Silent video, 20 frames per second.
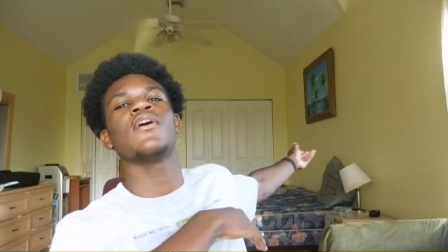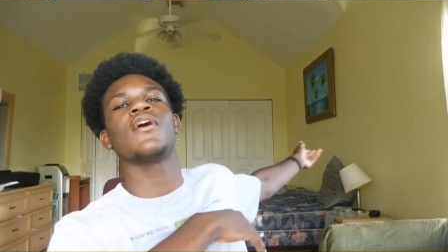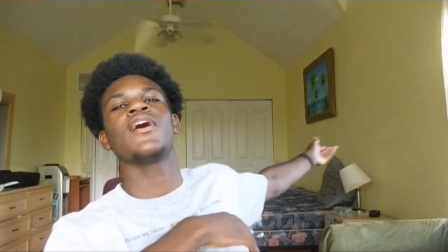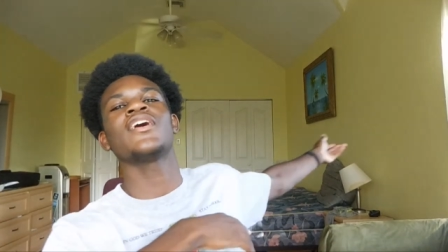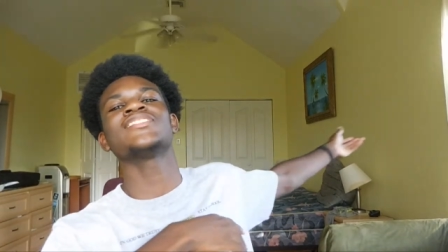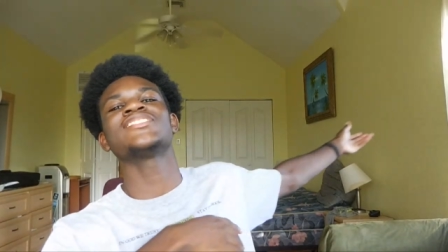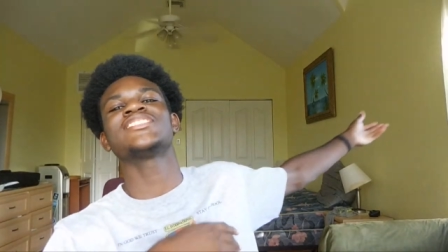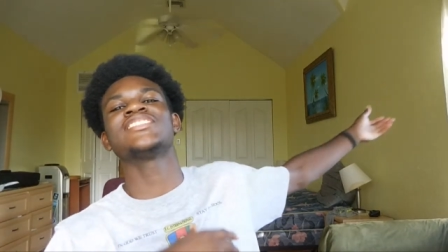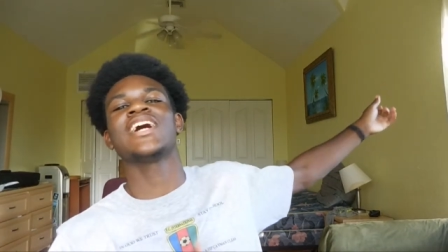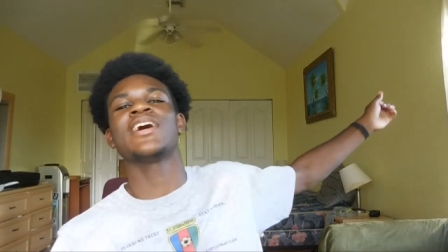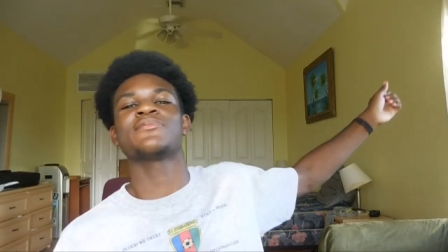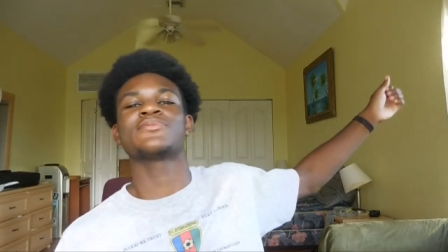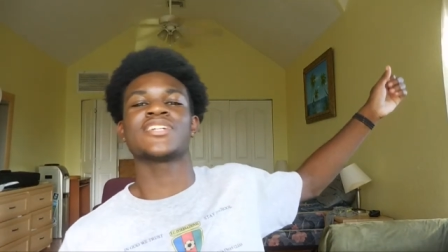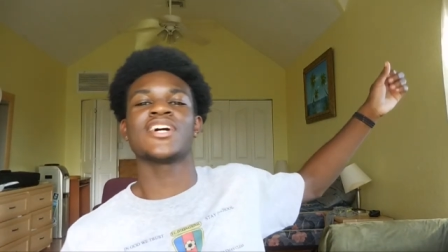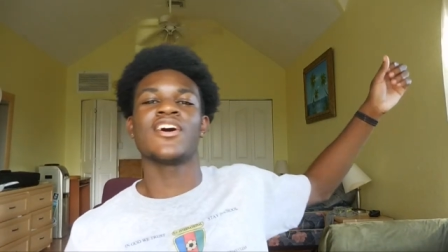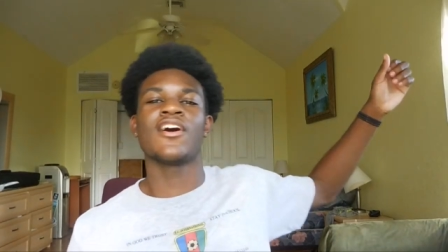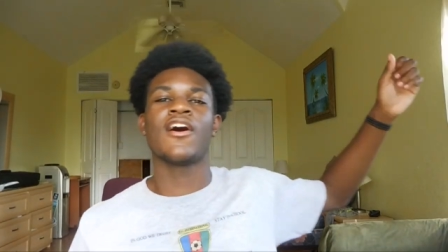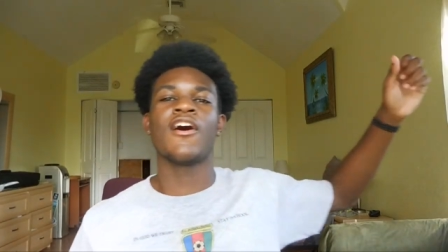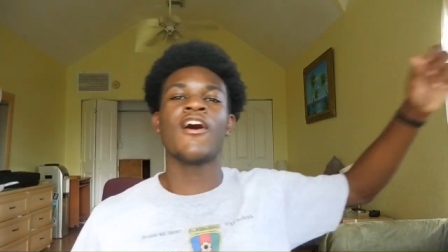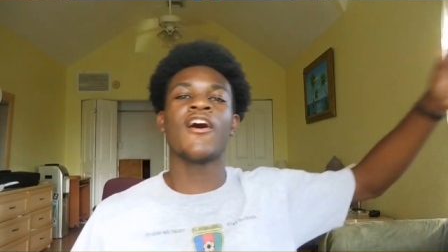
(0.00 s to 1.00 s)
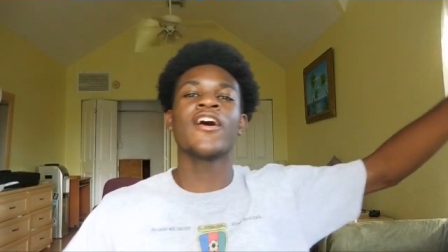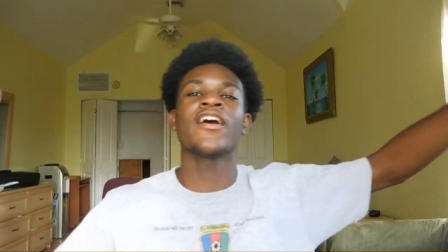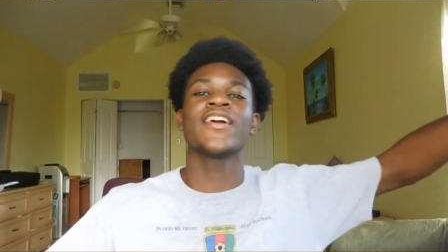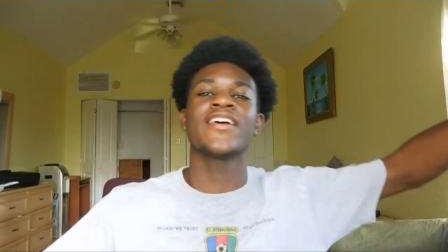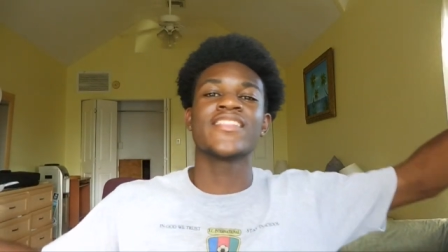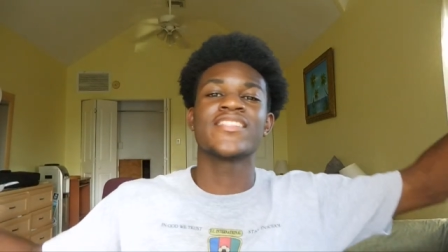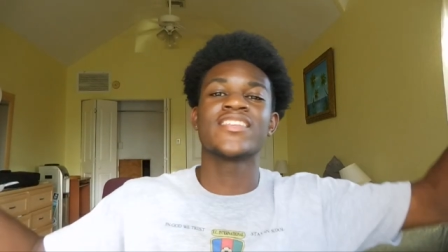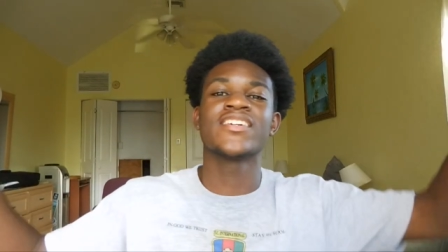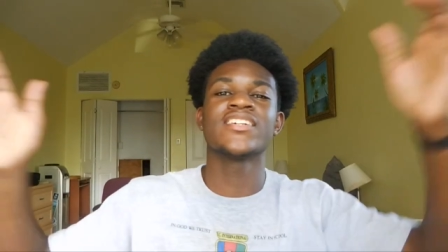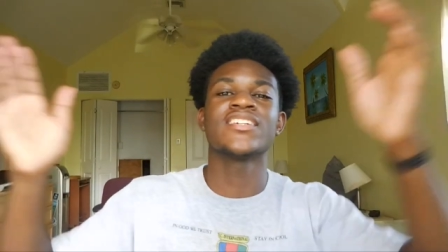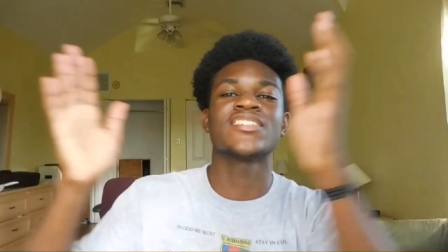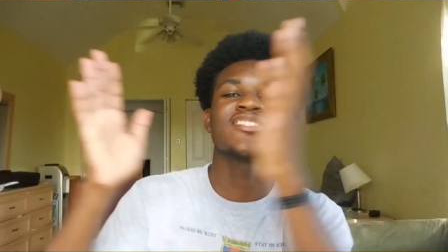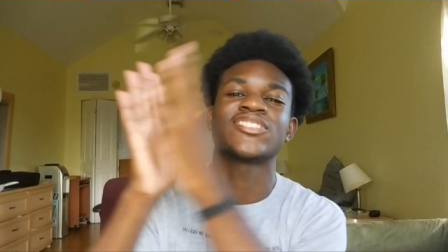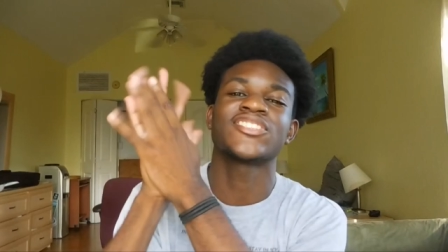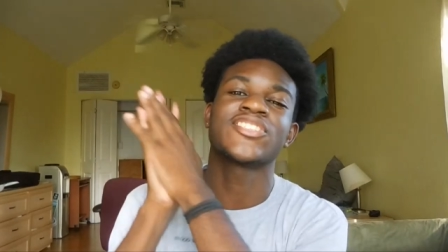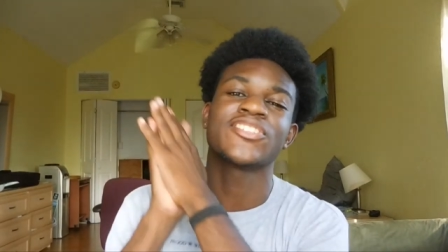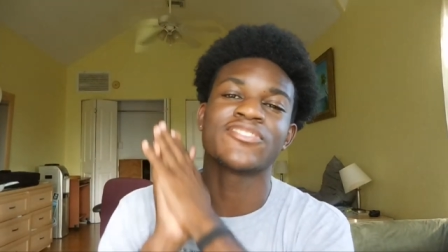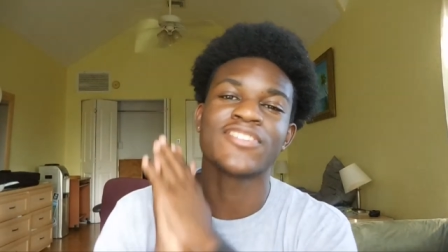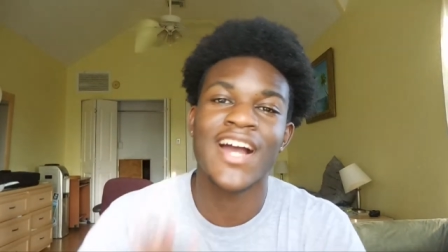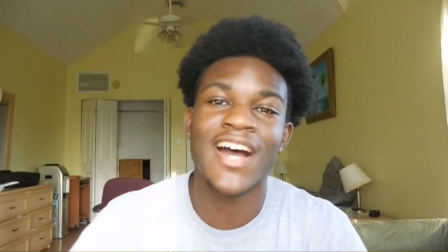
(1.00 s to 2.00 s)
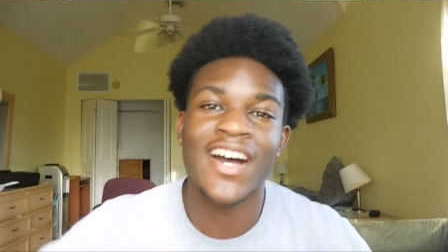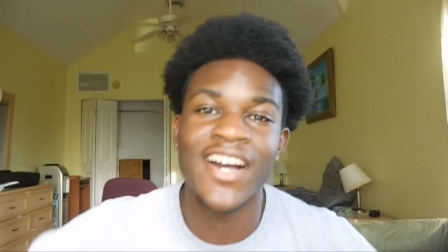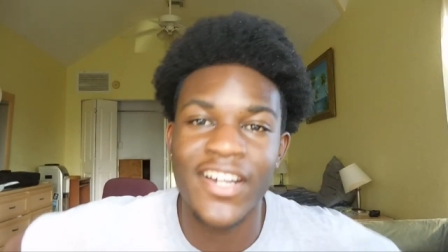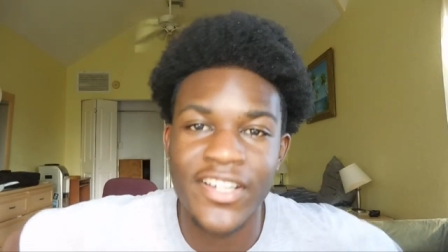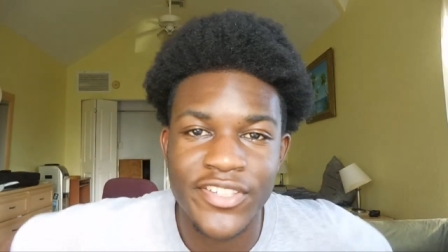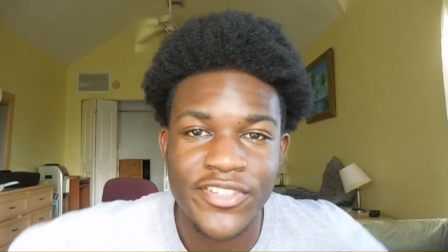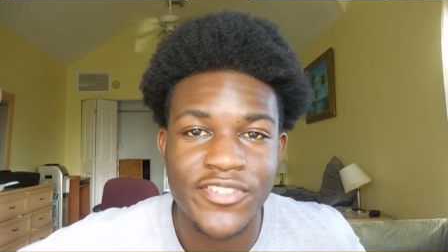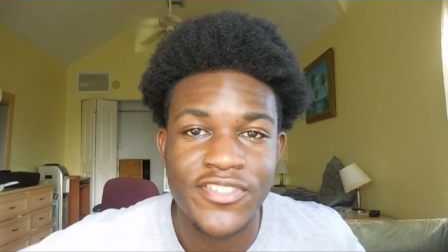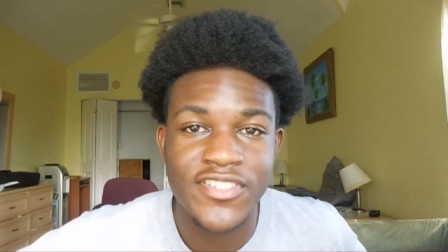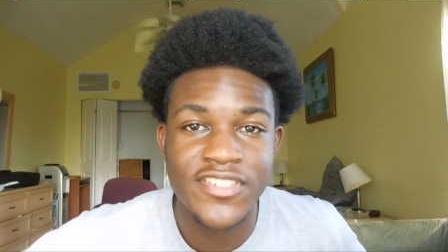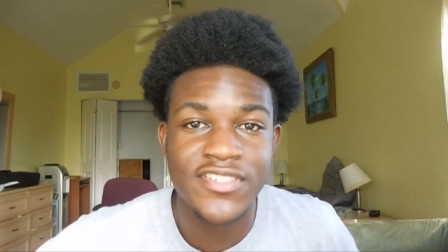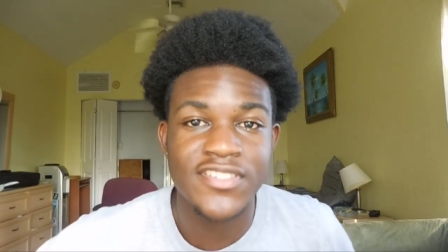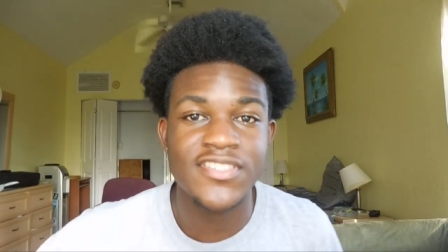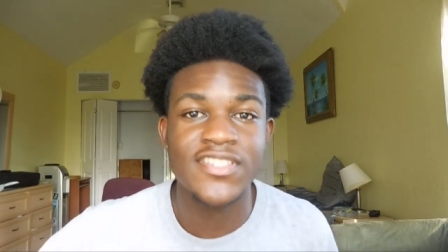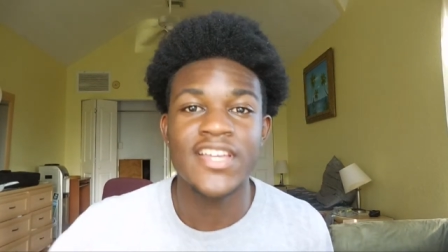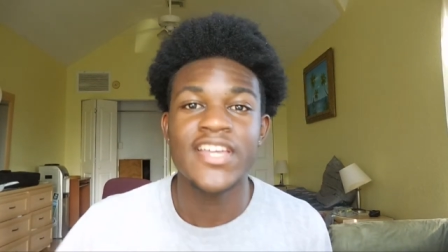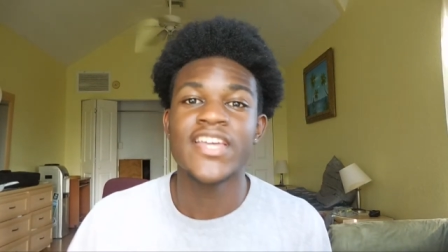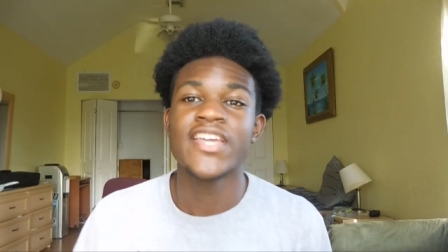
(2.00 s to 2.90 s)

on Snapchat are the Sarahah users.